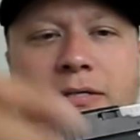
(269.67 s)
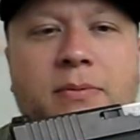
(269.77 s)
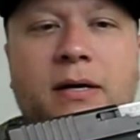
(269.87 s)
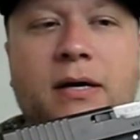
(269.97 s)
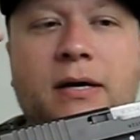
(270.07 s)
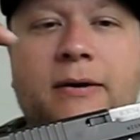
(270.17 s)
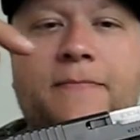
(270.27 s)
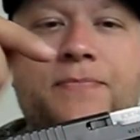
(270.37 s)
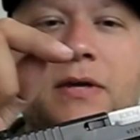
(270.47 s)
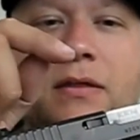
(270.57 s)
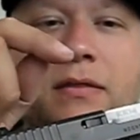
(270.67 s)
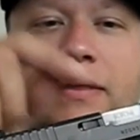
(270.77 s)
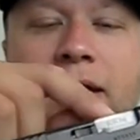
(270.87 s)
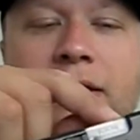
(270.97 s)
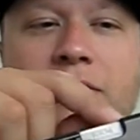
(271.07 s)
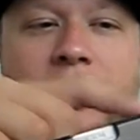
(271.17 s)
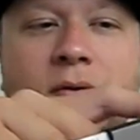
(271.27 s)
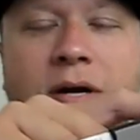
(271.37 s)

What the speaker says: But they do